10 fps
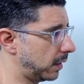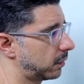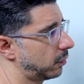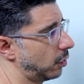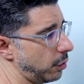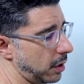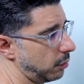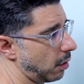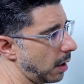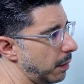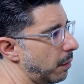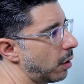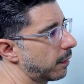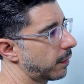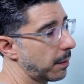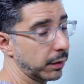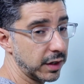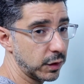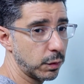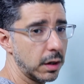So you can do a couple more, for example,
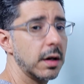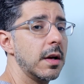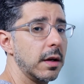this one,